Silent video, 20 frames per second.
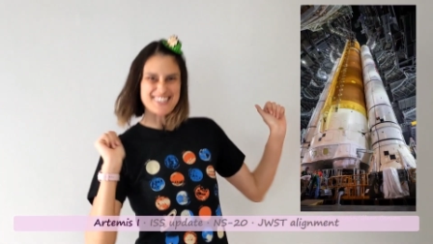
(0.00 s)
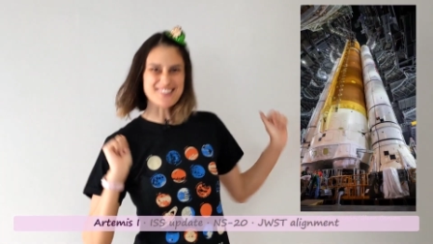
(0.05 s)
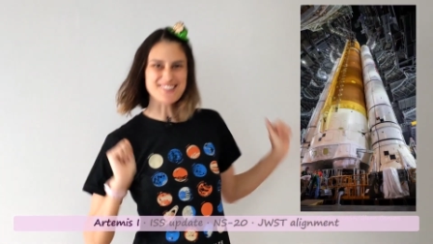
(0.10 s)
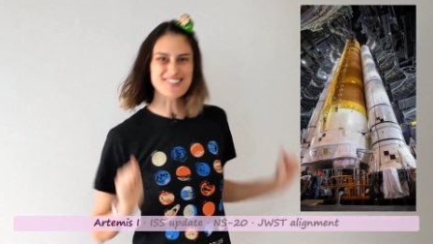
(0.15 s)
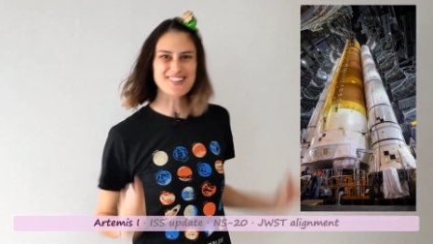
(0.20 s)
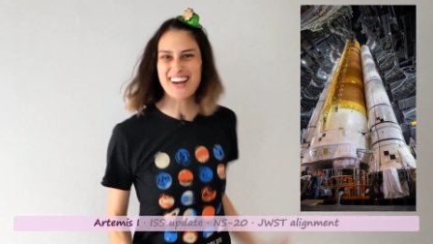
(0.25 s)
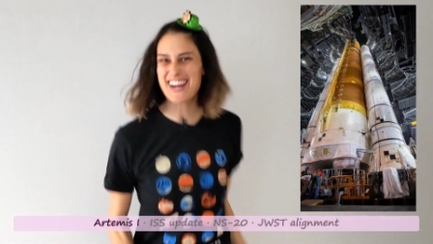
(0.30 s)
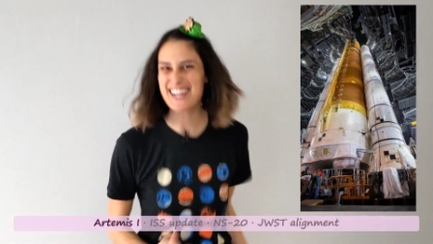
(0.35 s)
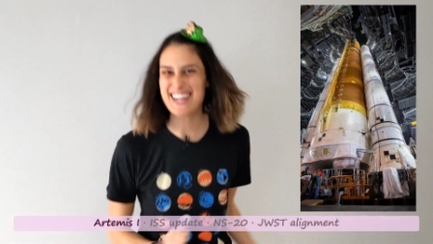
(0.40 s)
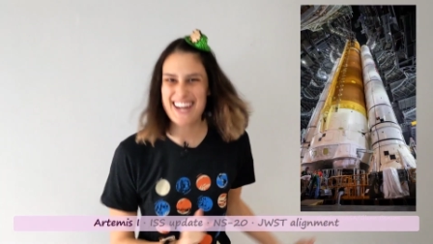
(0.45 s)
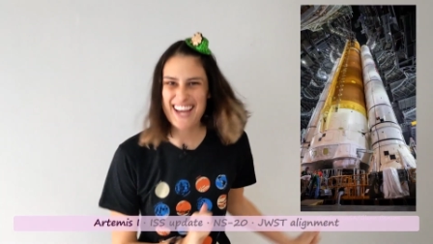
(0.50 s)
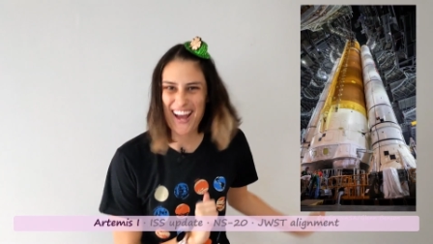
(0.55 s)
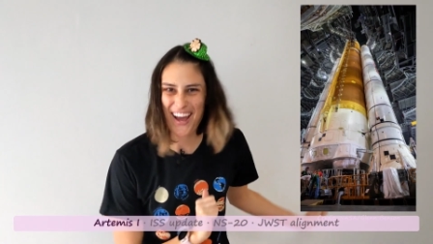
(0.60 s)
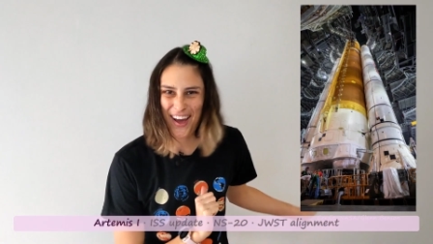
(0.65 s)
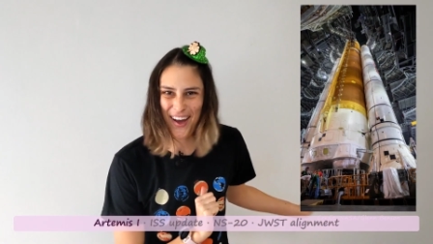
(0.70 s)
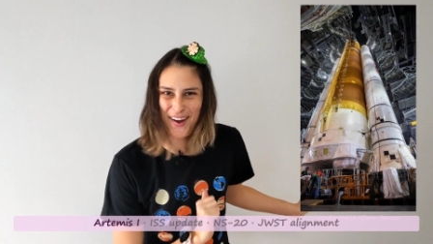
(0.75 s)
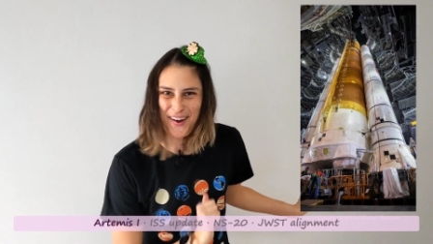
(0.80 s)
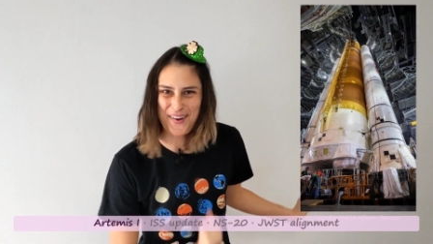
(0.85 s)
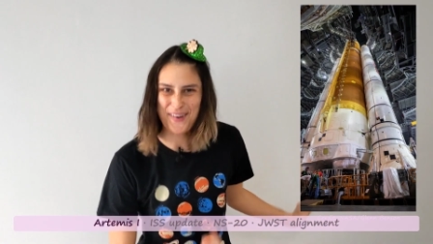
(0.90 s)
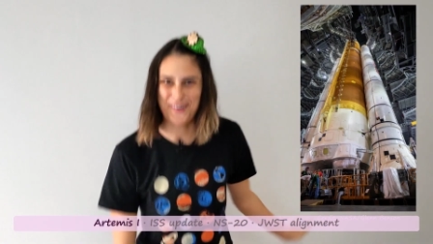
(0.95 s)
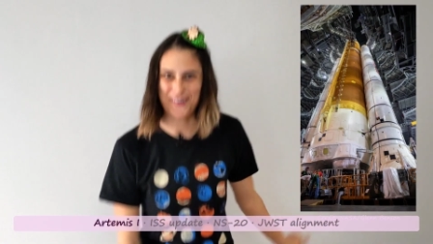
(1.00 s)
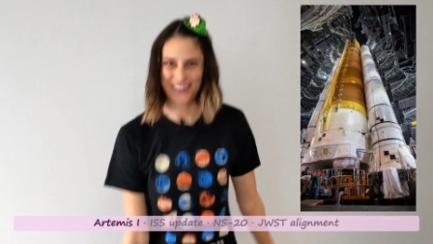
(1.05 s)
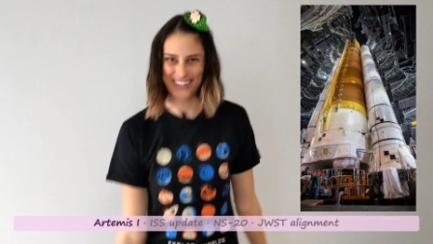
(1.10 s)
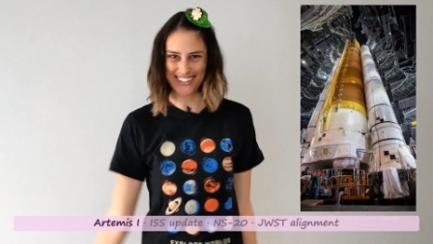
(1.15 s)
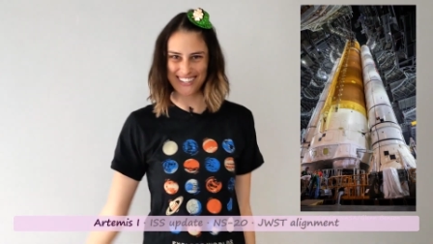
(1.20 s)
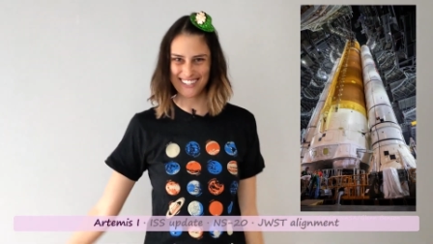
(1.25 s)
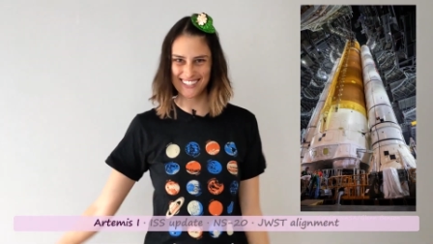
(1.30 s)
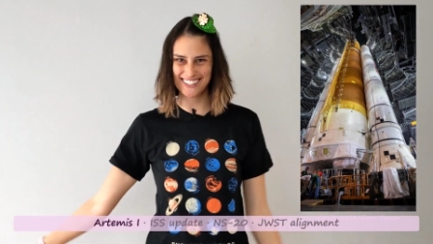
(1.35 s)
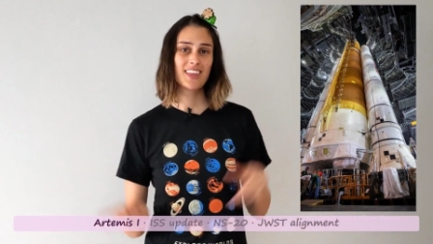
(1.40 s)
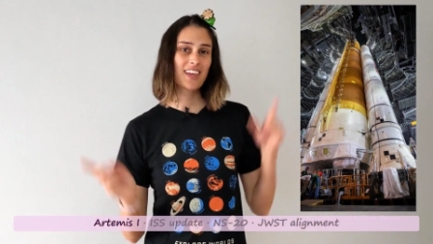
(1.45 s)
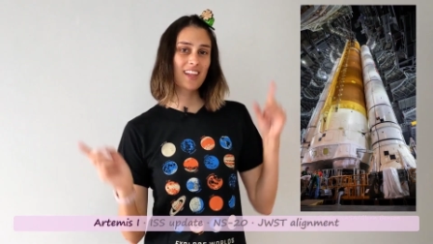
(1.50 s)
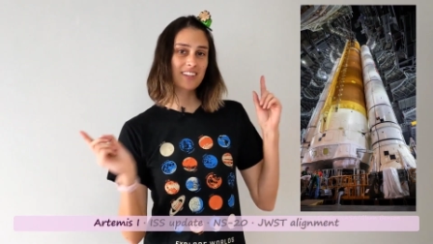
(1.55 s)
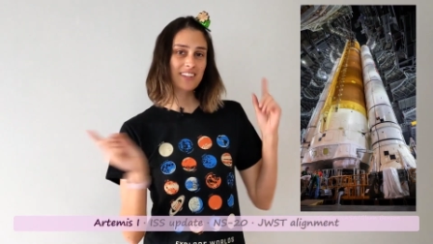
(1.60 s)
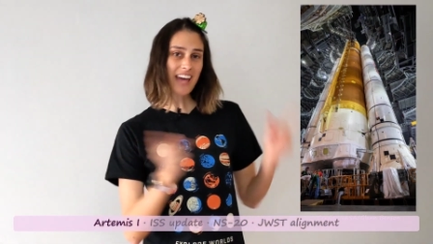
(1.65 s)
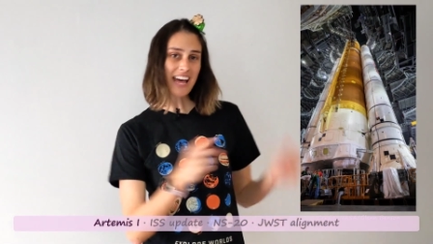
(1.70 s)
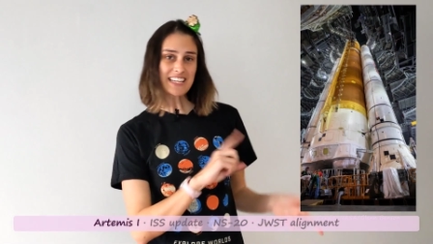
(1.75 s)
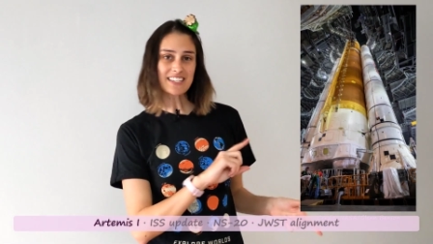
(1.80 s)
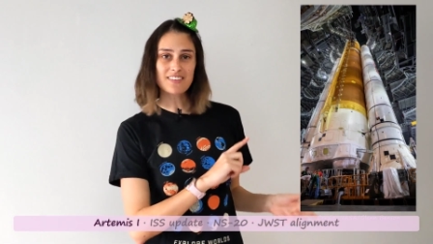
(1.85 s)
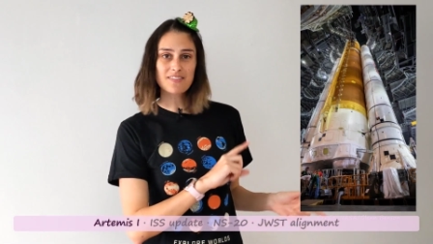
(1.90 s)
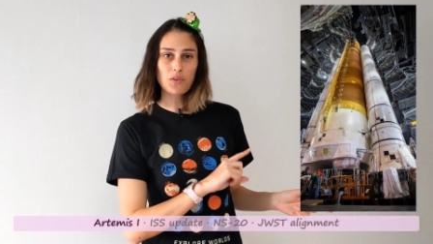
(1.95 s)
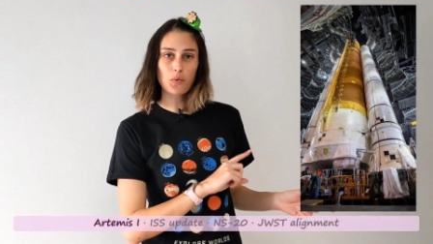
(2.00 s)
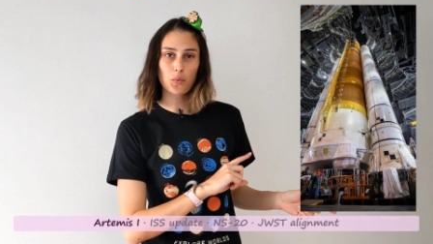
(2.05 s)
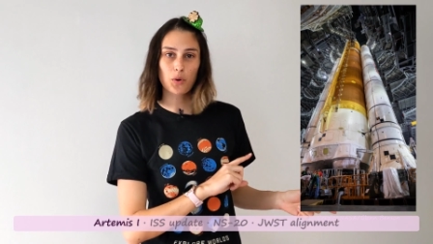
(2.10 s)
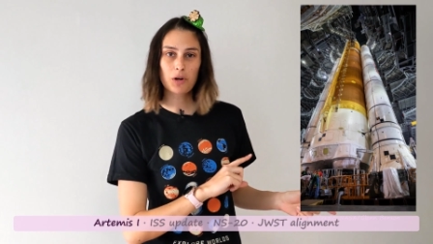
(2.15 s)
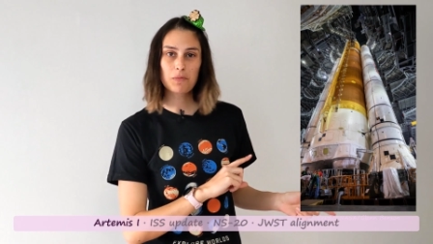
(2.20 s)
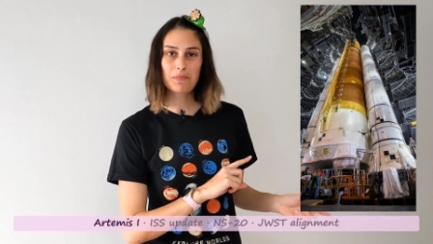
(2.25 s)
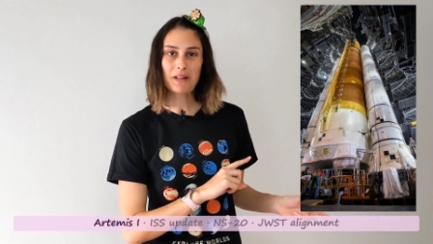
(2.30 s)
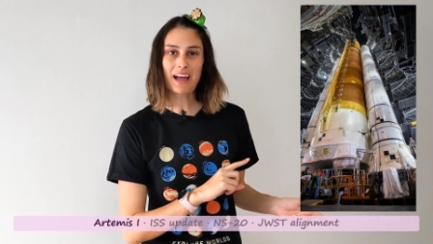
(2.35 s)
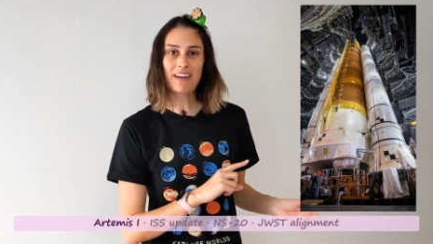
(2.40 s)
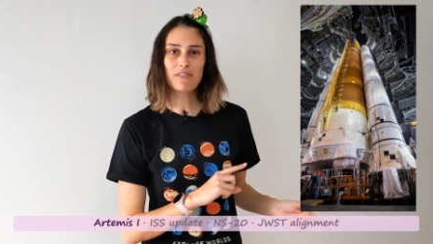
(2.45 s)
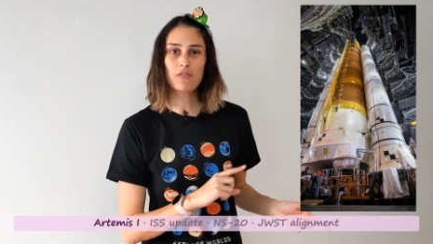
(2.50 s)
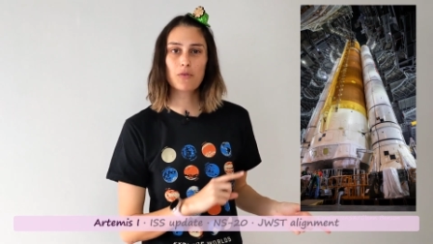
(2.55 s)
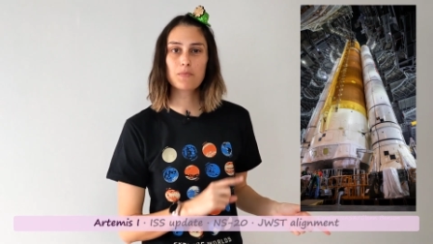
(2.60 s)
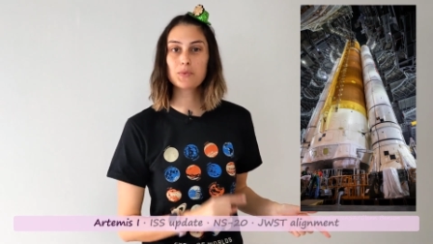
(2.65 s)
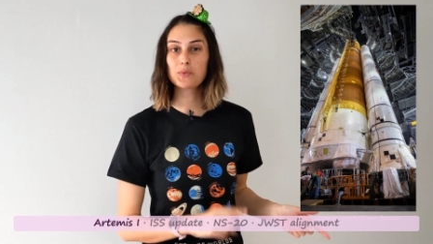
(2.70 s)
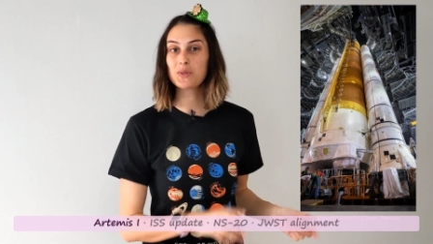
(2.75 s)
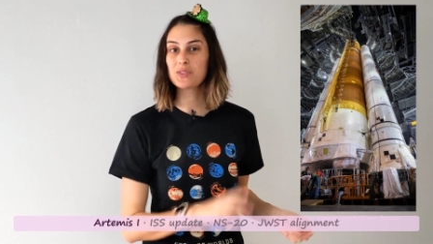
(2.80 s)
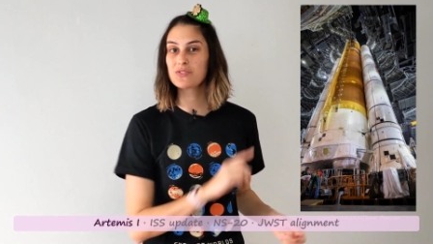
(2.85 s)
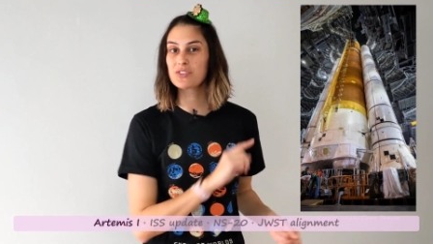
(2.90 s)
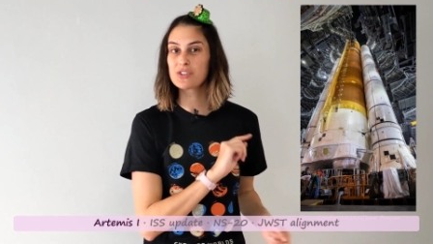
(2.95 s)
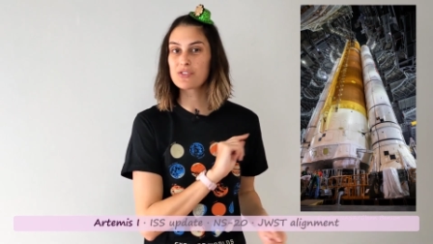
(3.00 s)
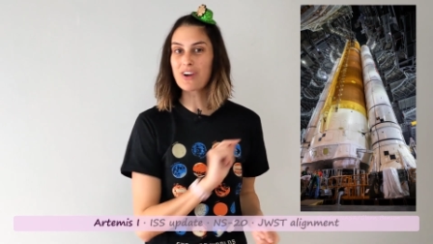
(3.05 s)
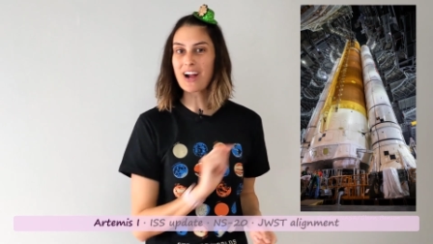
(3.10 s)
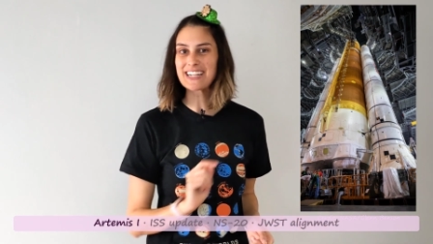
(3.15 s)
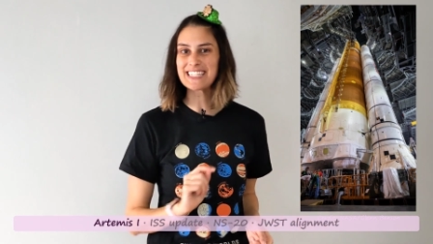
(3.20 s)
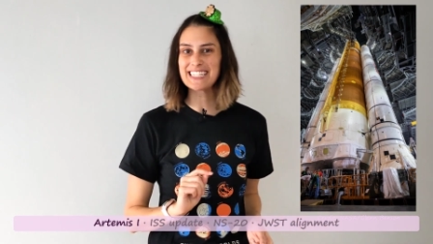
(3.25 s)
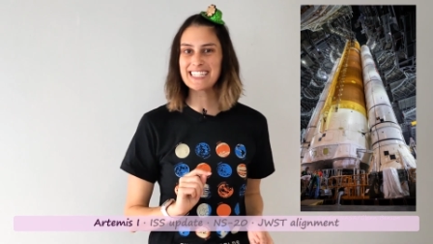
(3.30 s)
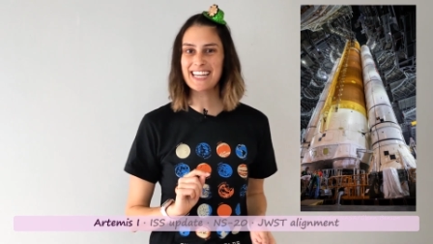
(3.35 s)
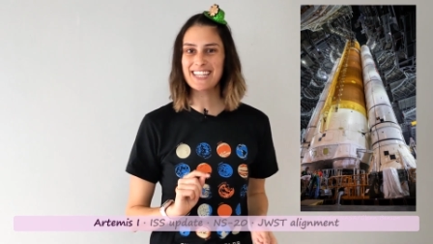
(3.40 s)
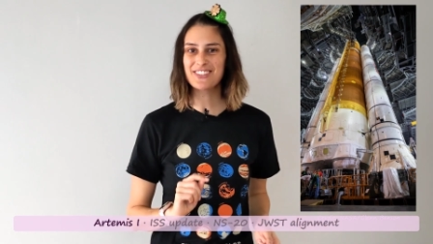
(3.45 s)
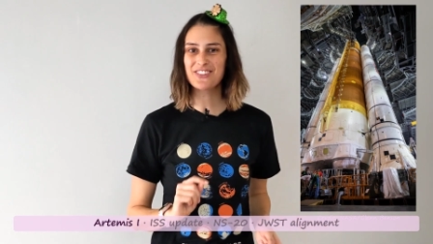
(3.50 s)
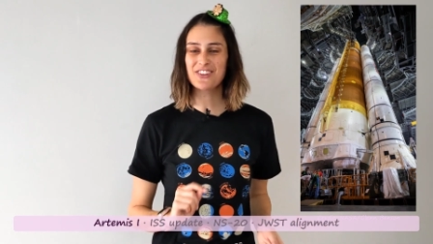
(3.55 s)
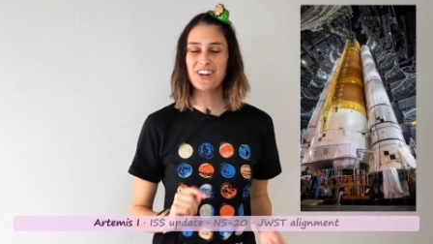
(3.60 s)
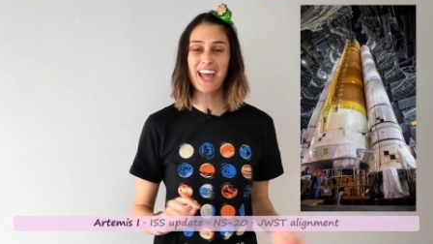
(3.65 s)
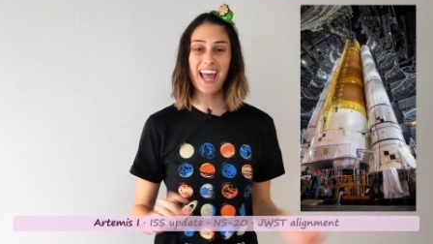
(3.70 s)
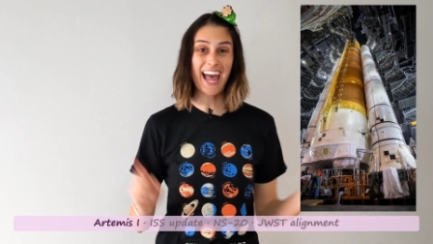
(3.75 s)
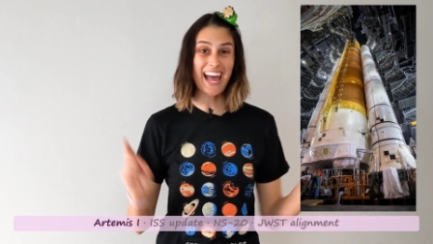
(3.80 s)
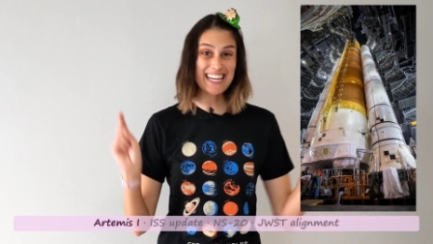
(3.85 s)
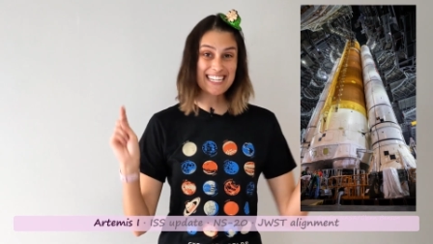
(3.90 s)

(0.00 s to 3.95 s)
and ready to go. The last of the work platforms was retracted yesterday,